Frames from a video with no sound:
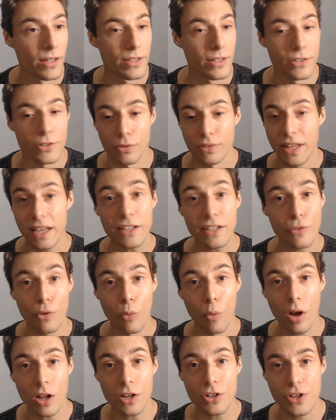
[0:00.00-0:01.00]
So thanks
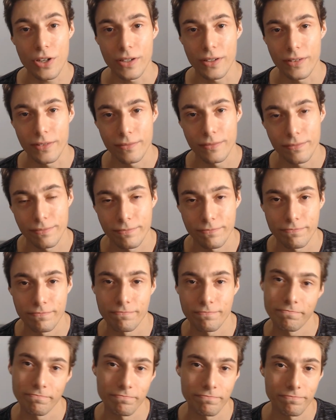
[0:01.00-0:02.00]
for watching,
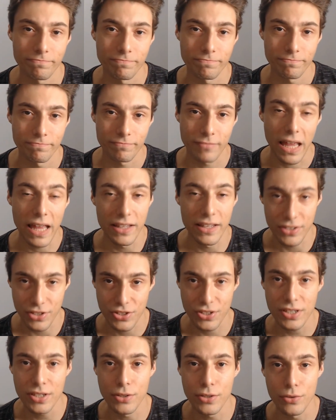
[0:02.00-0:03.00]
and
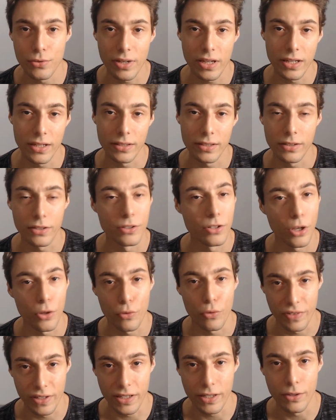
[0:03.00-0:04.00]
see you in
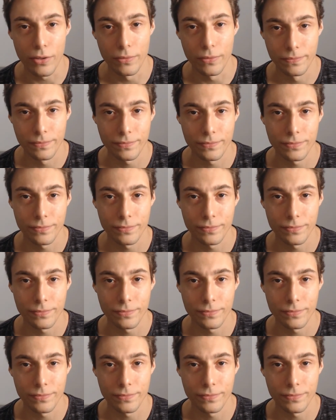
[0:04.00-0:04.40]
another video.